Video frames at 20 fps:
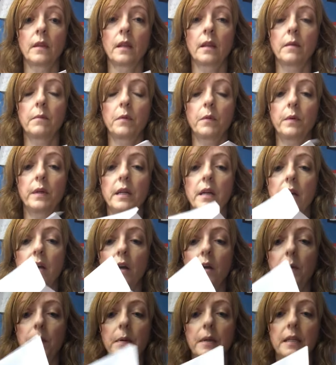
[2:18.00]
but when I
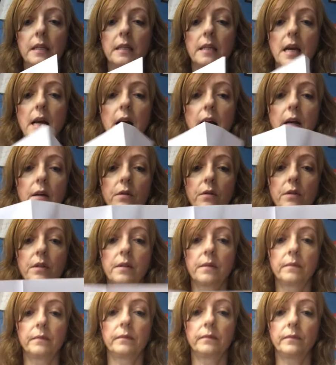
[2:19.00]
open it out,
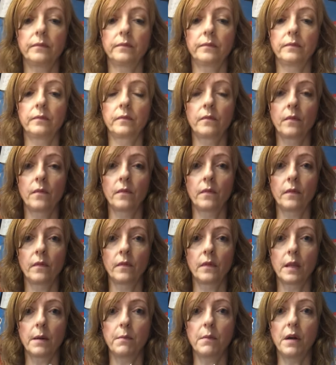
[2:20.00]

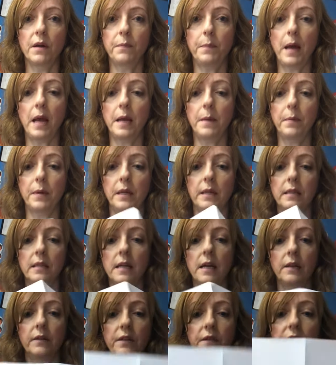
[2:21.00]
my paper is
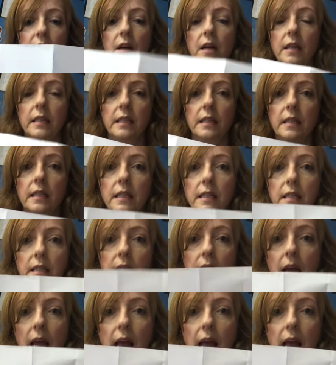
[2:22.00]
now divided into